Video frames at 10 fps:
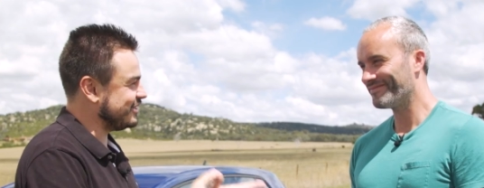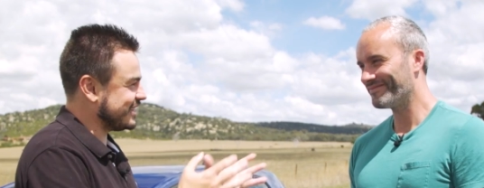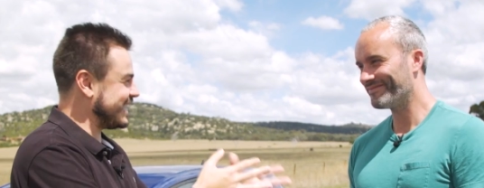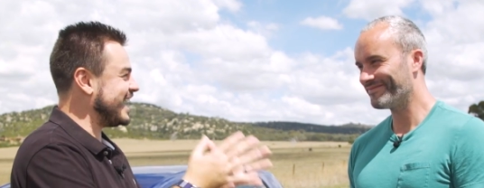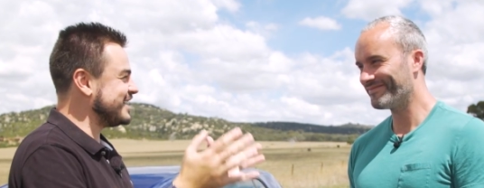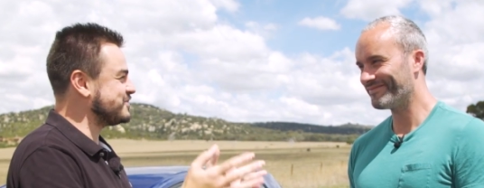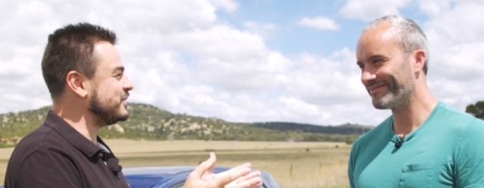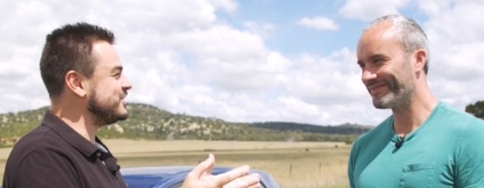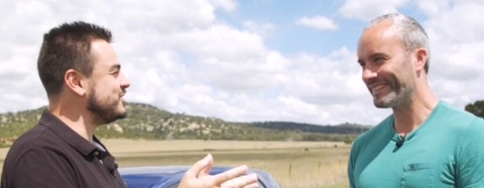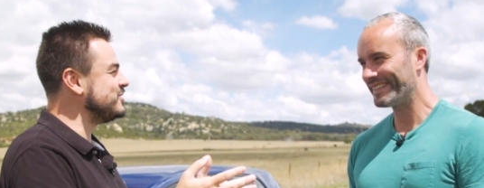Speaker 1: your cars.
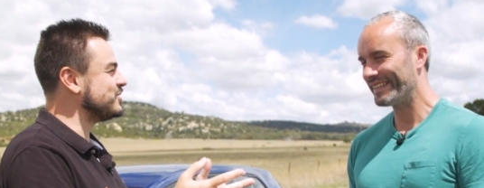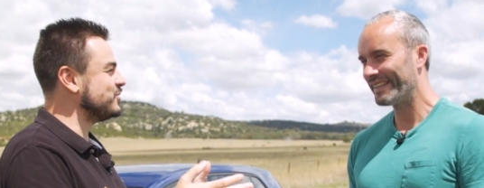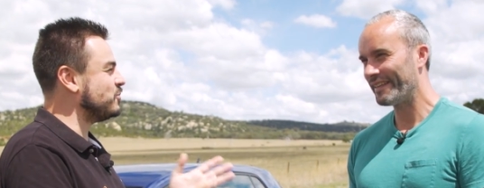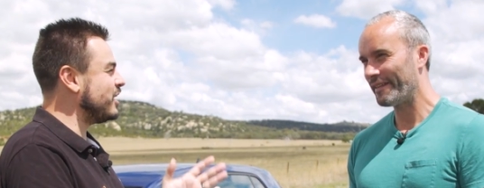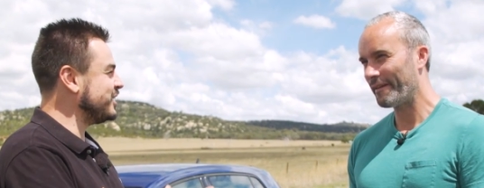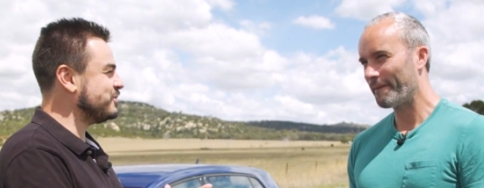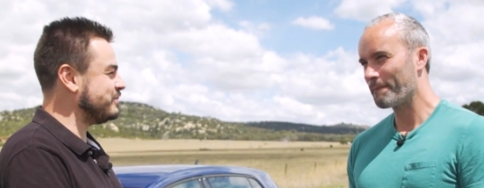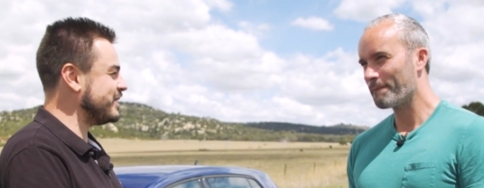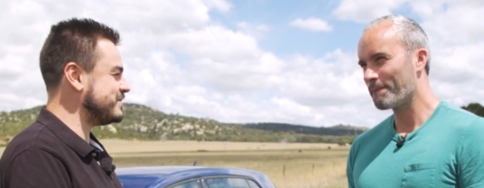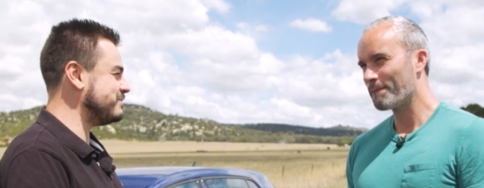What do you do? Why are you a
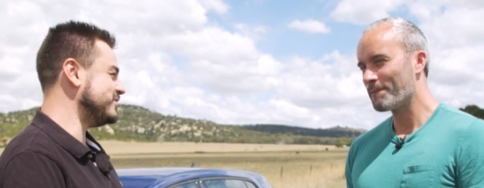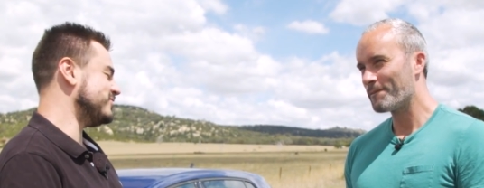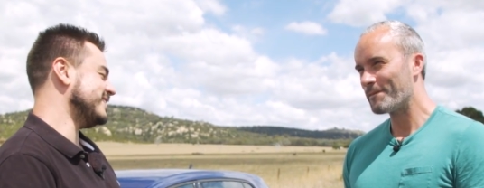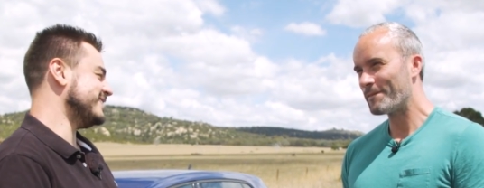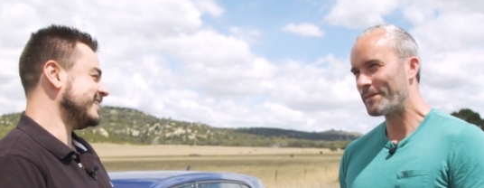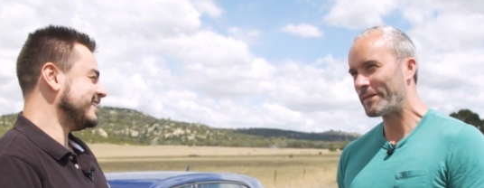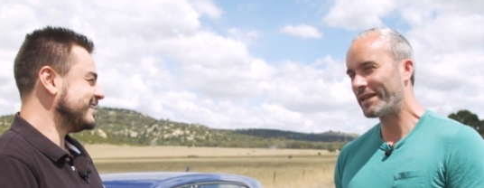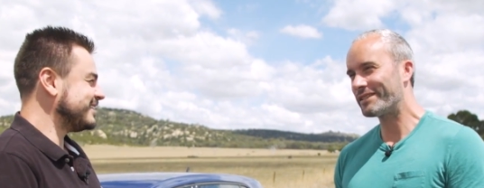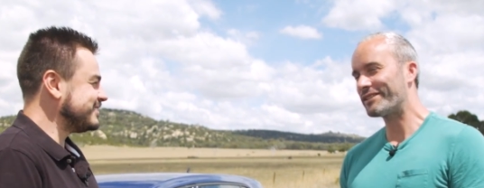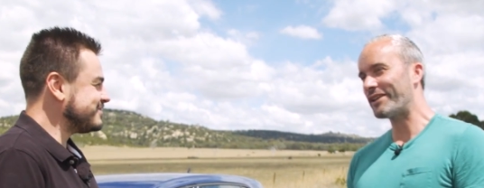BMW tragic?
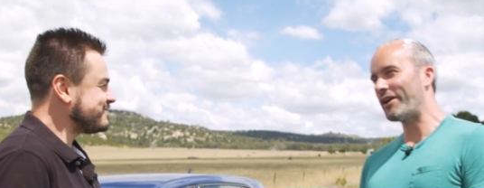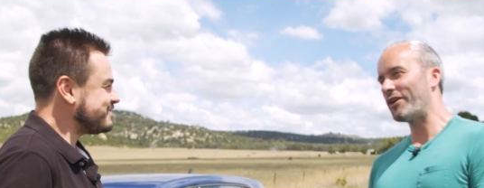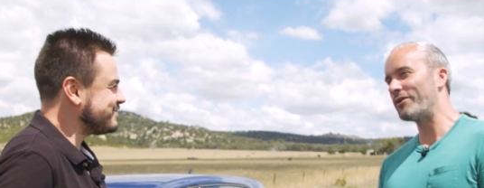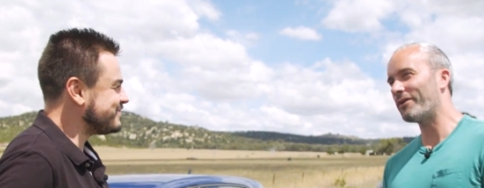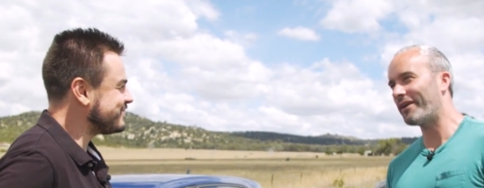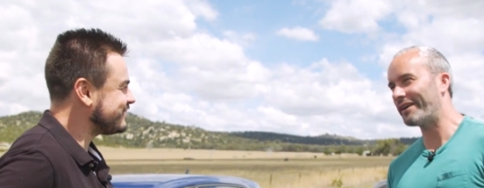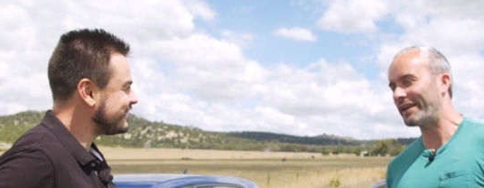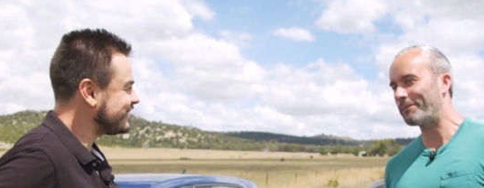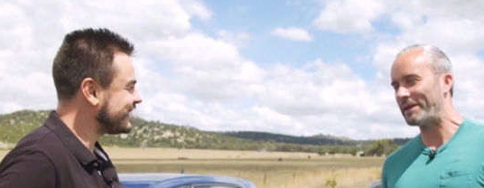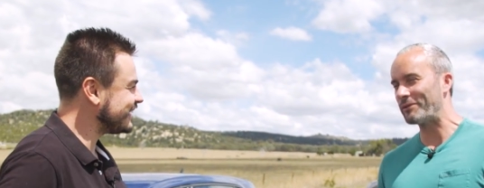
Speaker 2: So
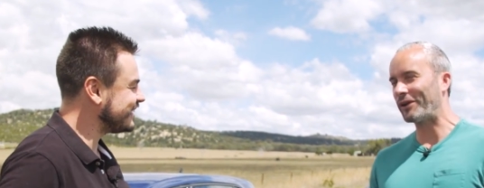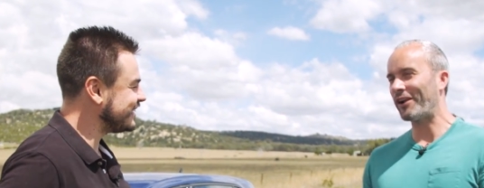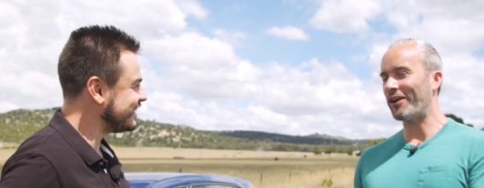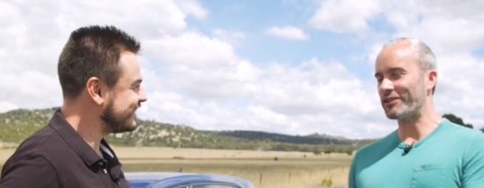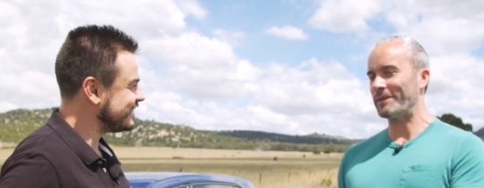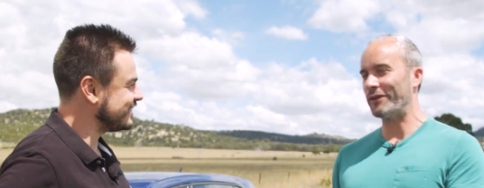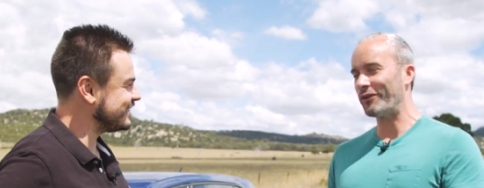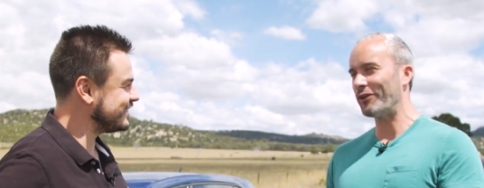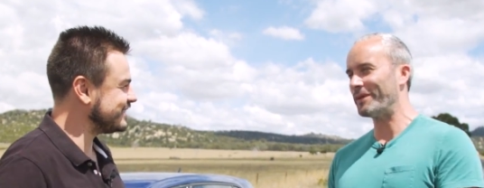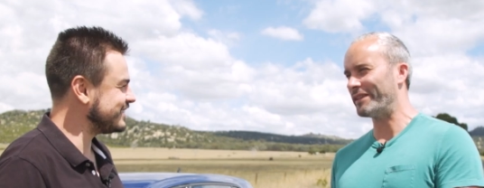yeah, people class me or
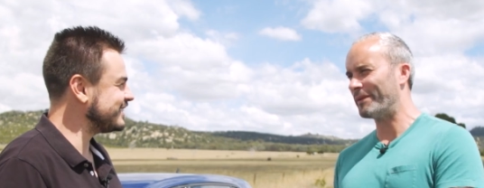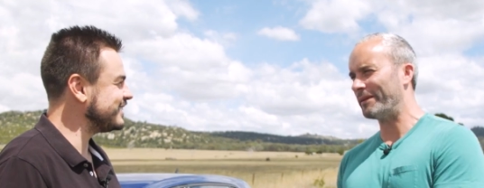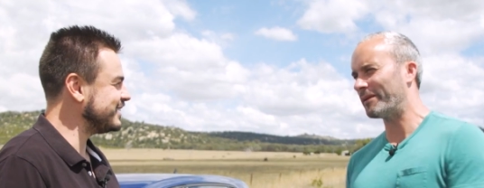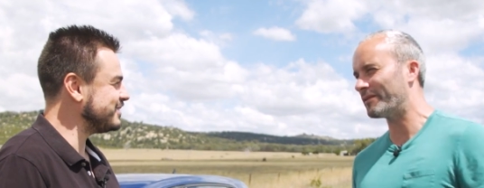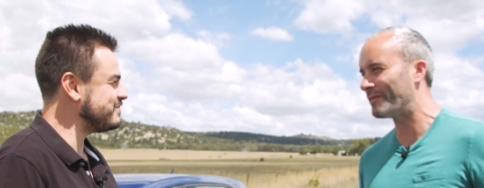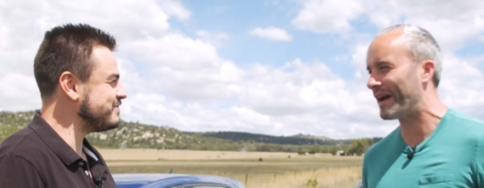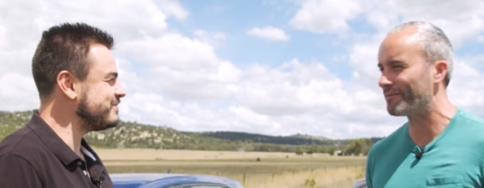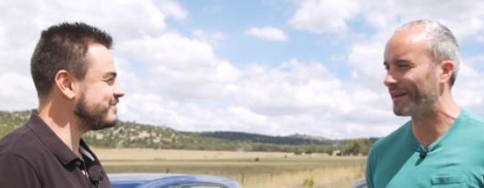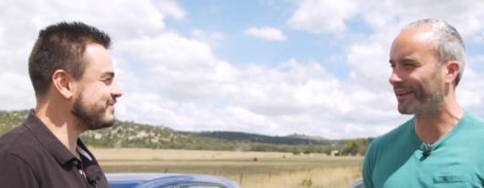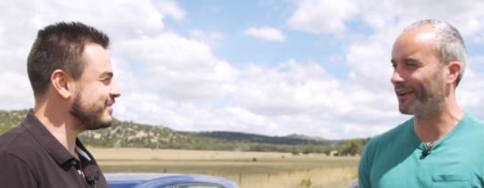call me the BMW
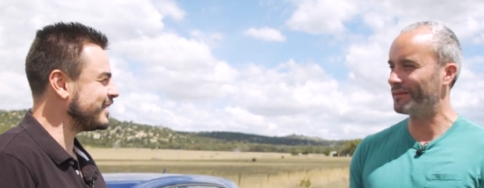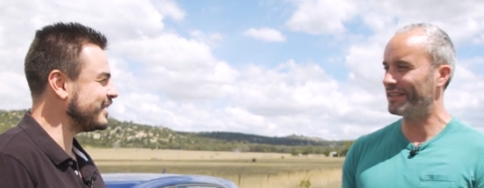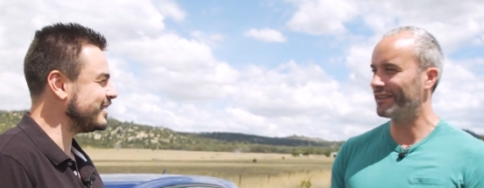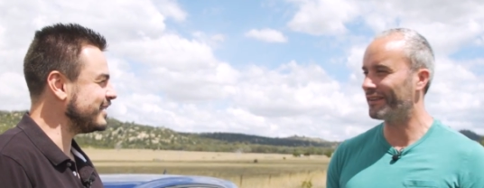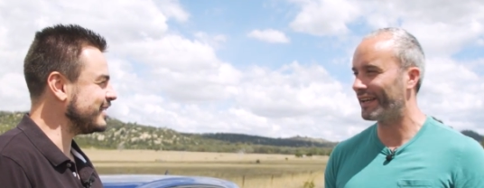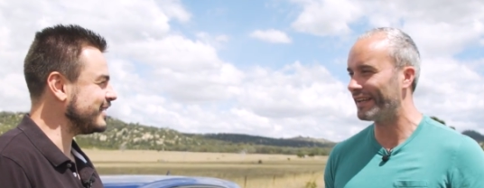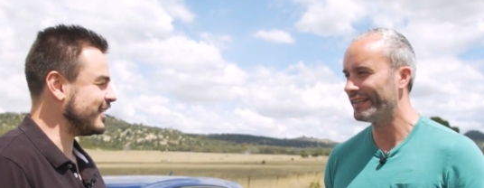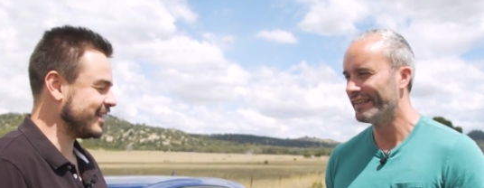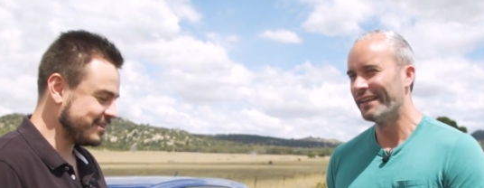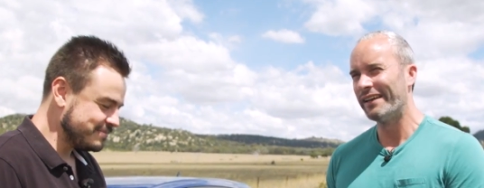man back home in the UK.
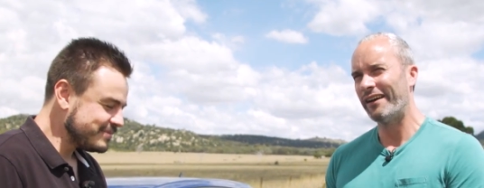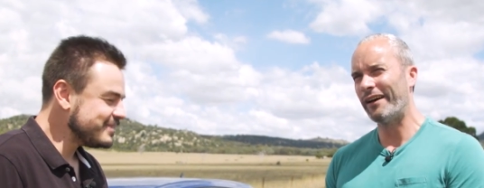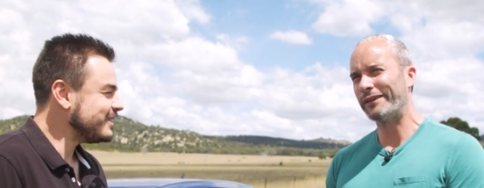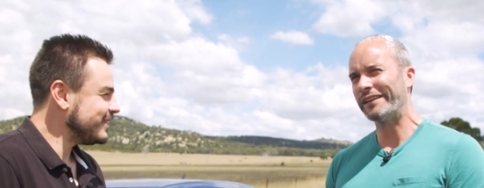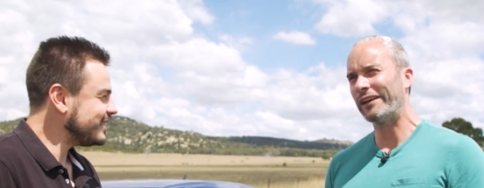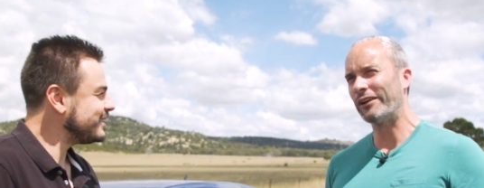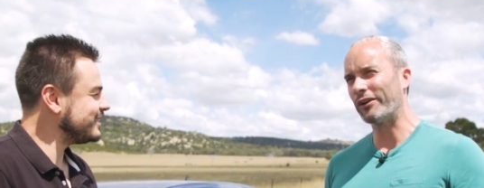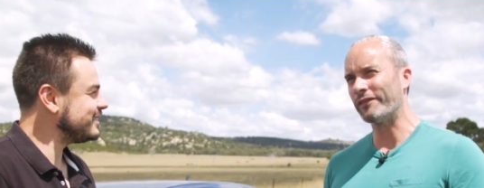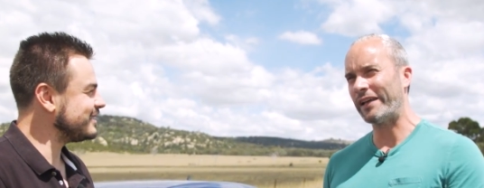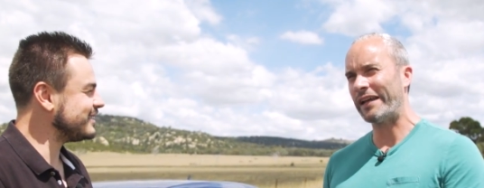Okay. I think a
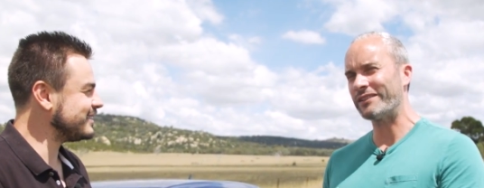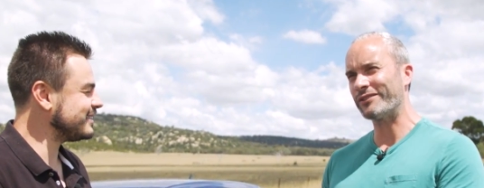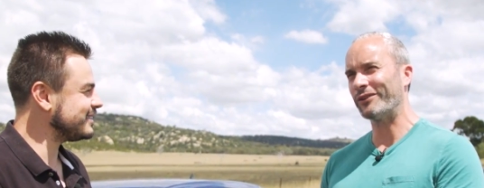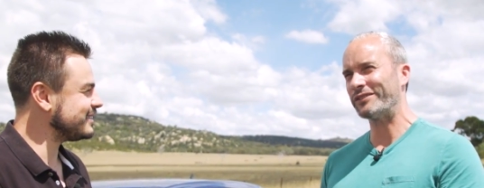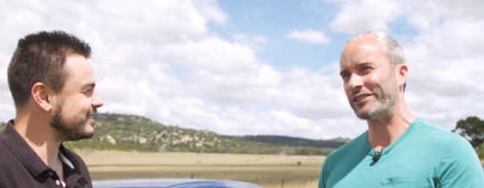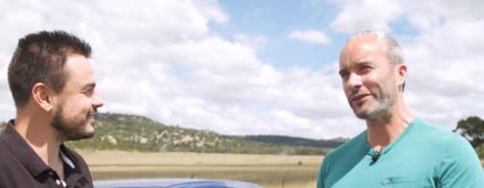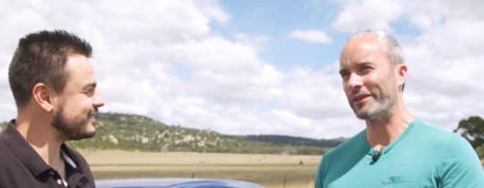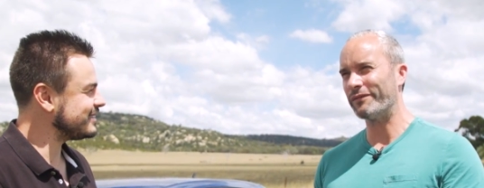lot of that has got to do with